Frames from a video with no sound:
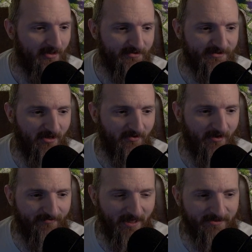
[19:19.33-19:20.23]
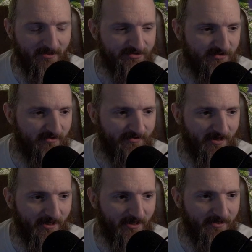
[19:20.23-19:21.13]
So if that tells you
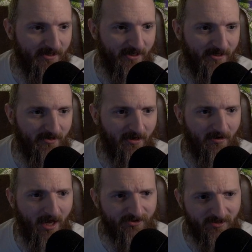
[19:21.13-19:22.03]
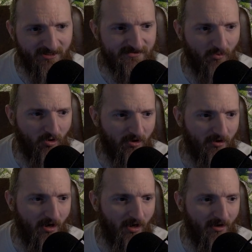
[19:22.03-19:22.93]
anything. And then I do got some
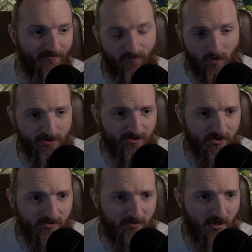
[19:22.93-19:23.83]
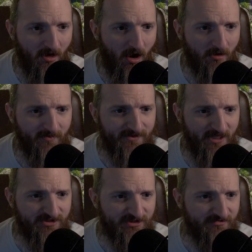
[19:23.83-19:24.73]
42
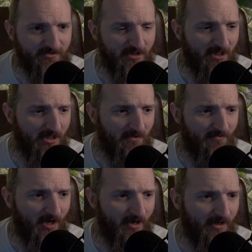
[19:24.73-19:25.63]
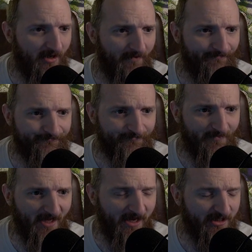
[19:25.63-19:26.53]
augmentation, but
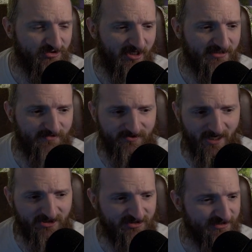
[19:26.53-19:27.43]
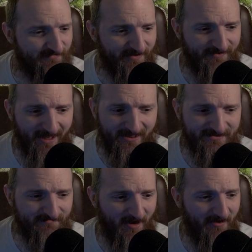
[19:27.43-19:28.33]
and transmutations, but that is
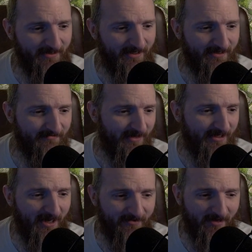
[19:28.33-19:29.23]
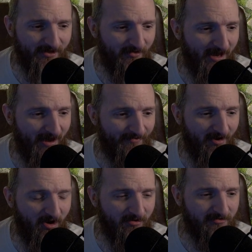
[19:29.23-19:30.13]
about it, man. I don't have a
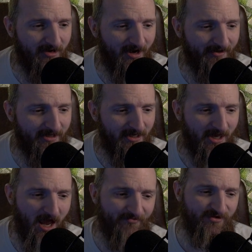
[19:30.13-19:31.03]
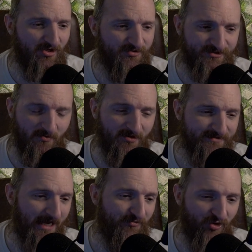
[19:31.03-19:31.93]
whole lot. I've used almost
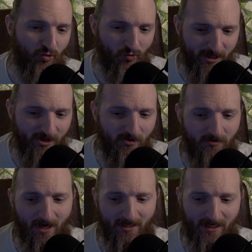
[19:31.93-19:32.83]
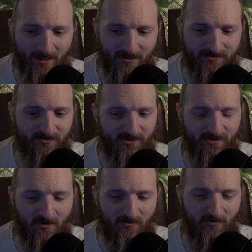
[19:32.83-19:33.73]
every regal I get,
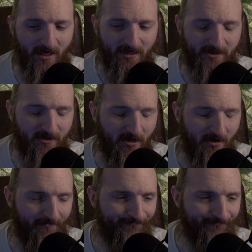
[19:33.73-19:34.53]
and